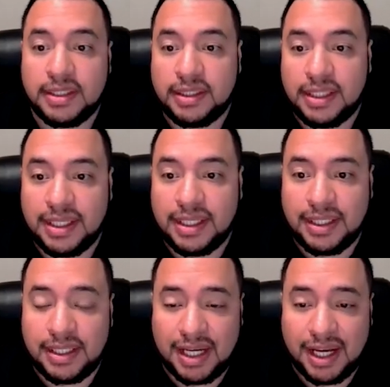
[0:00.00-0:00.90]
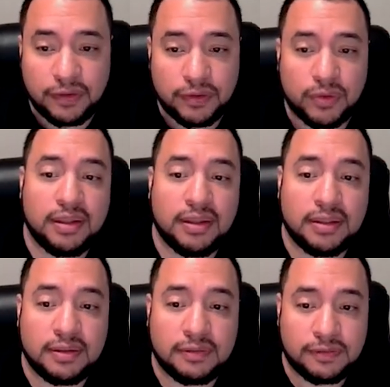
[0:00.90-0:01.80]
They have you try
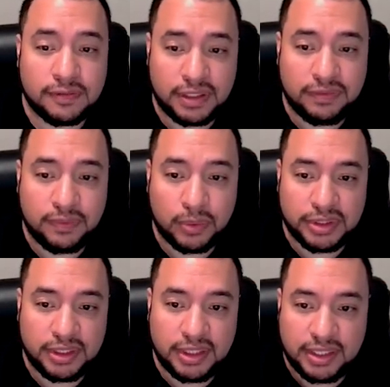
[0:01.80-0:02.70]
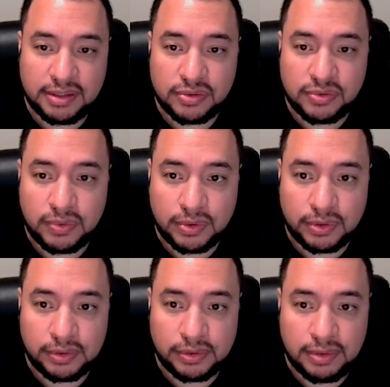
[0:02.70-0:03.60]
the free 14 days
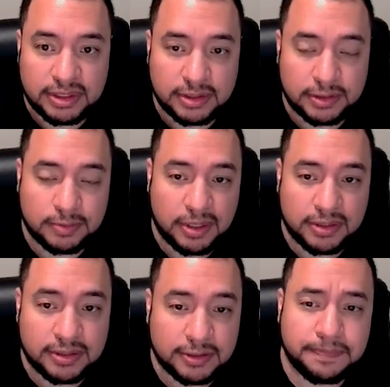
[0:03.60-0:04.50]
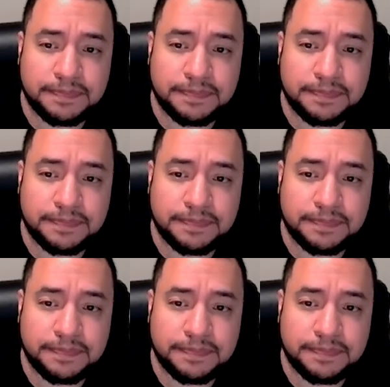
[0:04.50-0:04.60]
for the Business Plus.